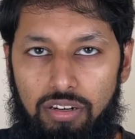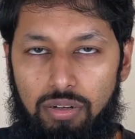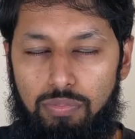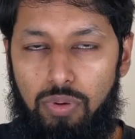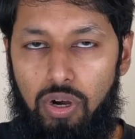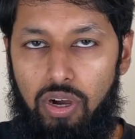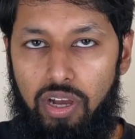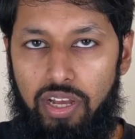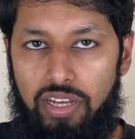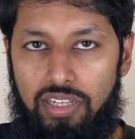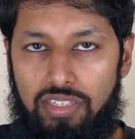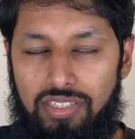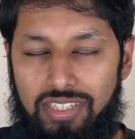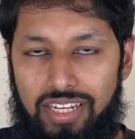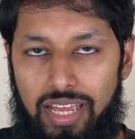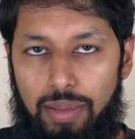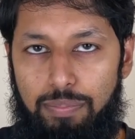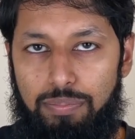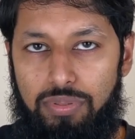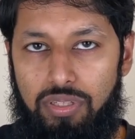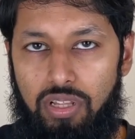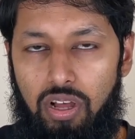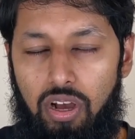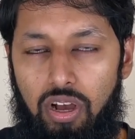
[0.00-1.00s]
are my
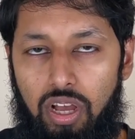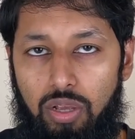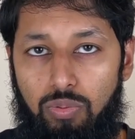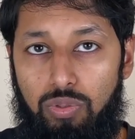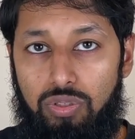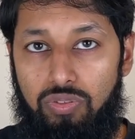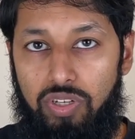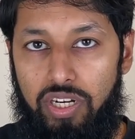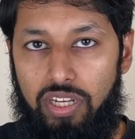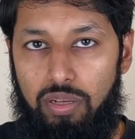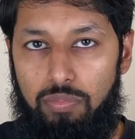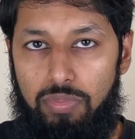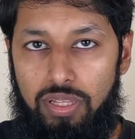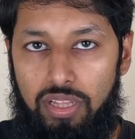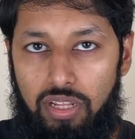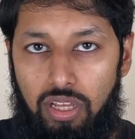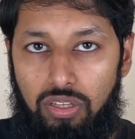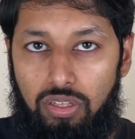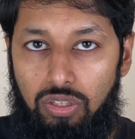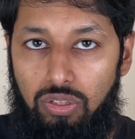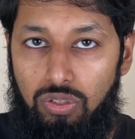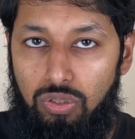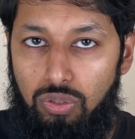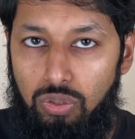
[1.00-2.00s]
steps that I would recommend that
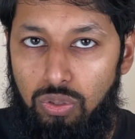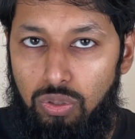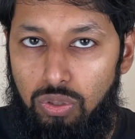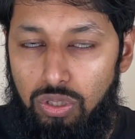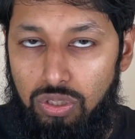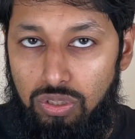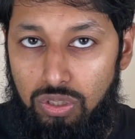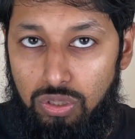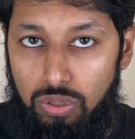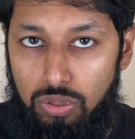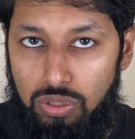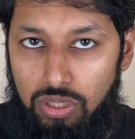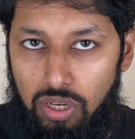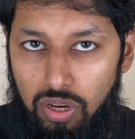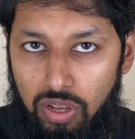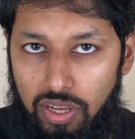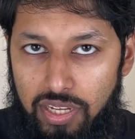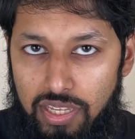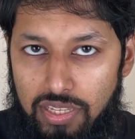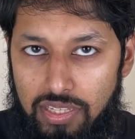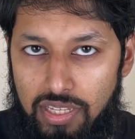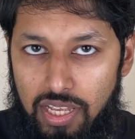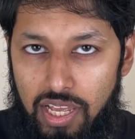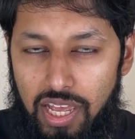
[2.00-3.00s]
you
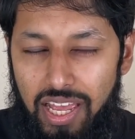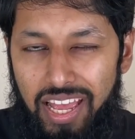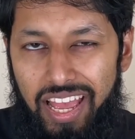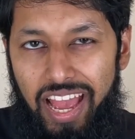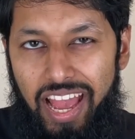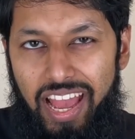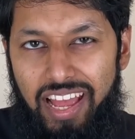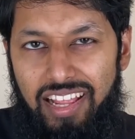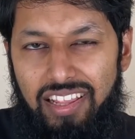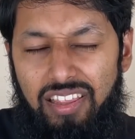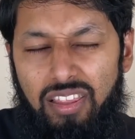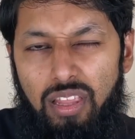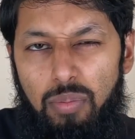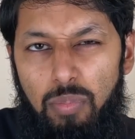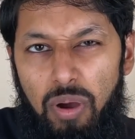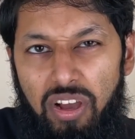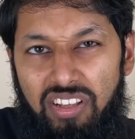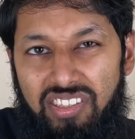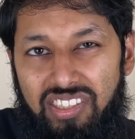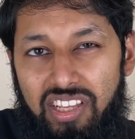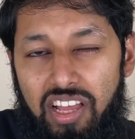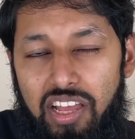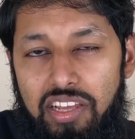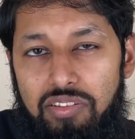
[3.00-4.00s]
utilize. And they might
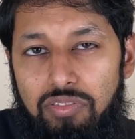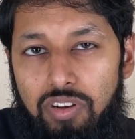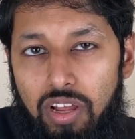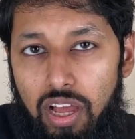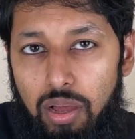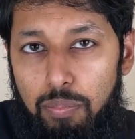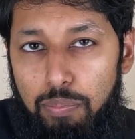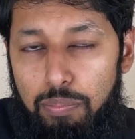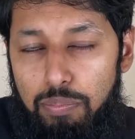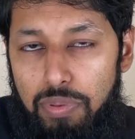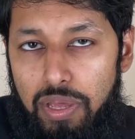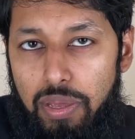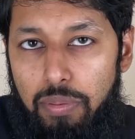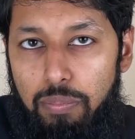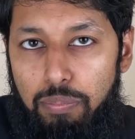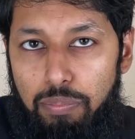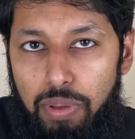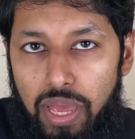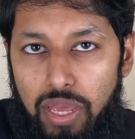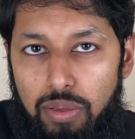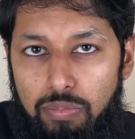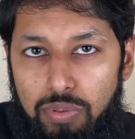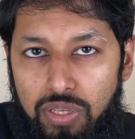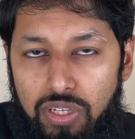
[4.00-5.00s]
sound a bit
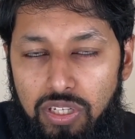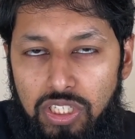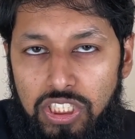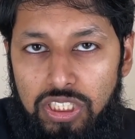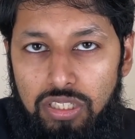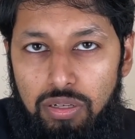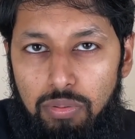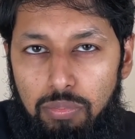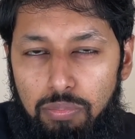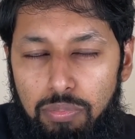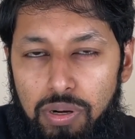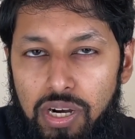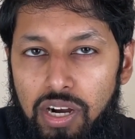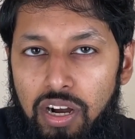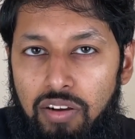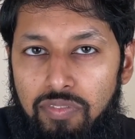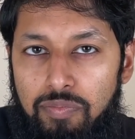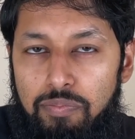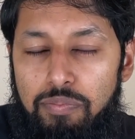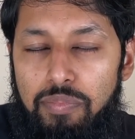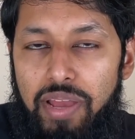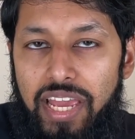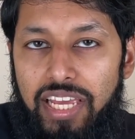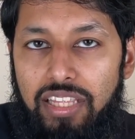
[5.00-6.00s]
babyish, but I've
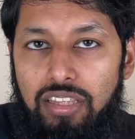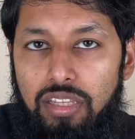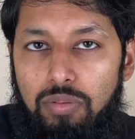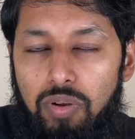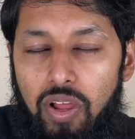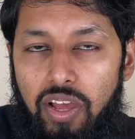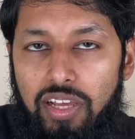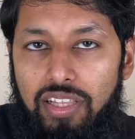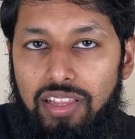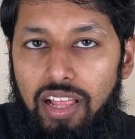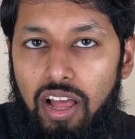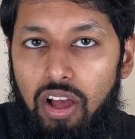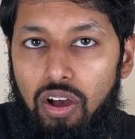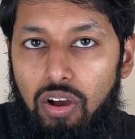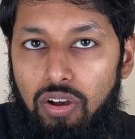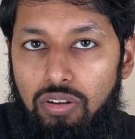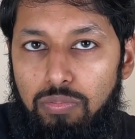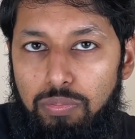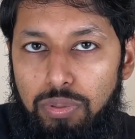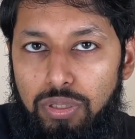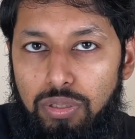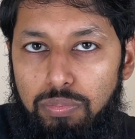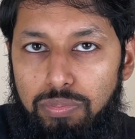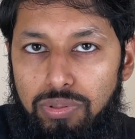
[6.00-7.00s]
made them like that on
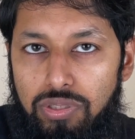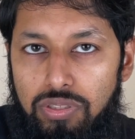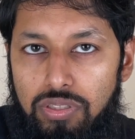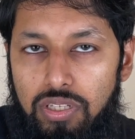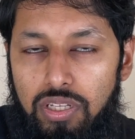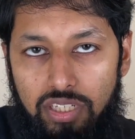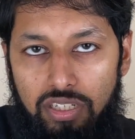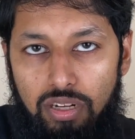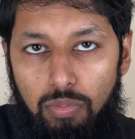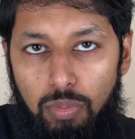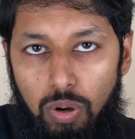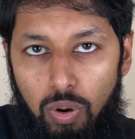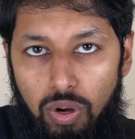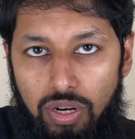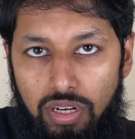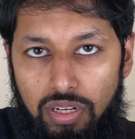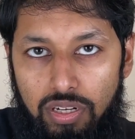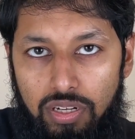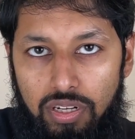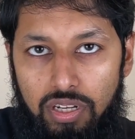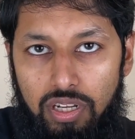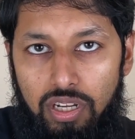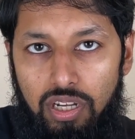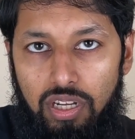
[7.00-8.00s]
purpose. Number one,
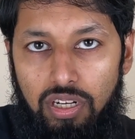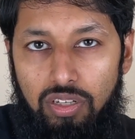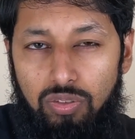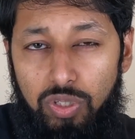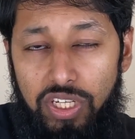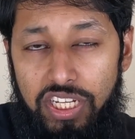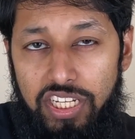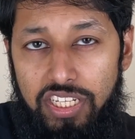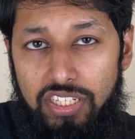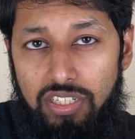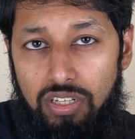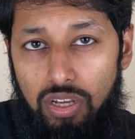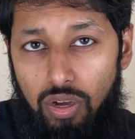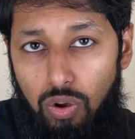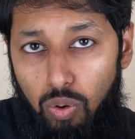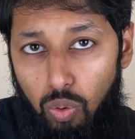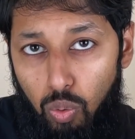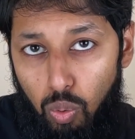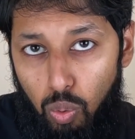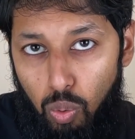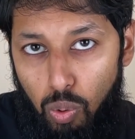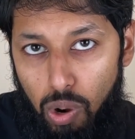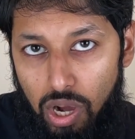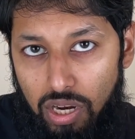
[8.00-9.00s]
read
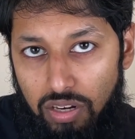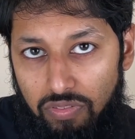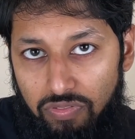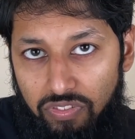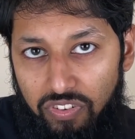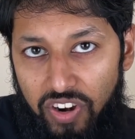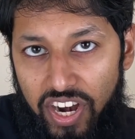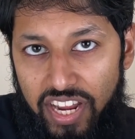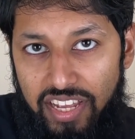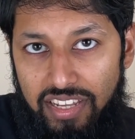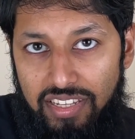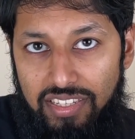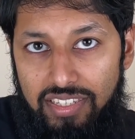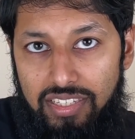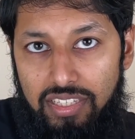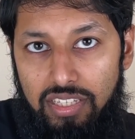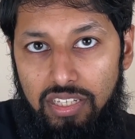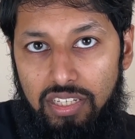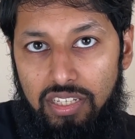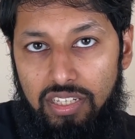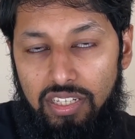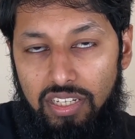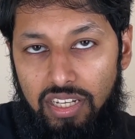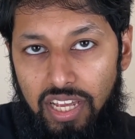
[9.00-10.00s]
one phrase
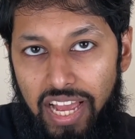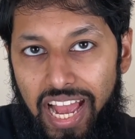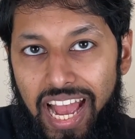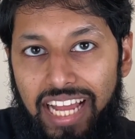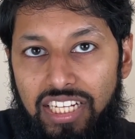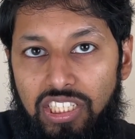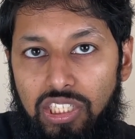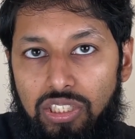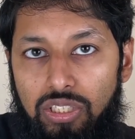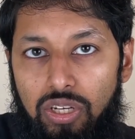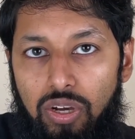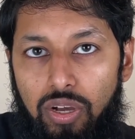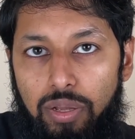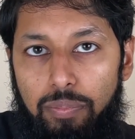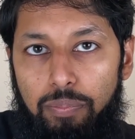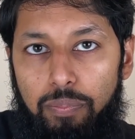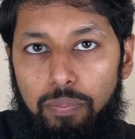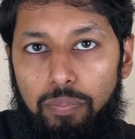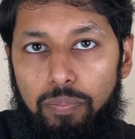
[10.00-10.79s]
at a time.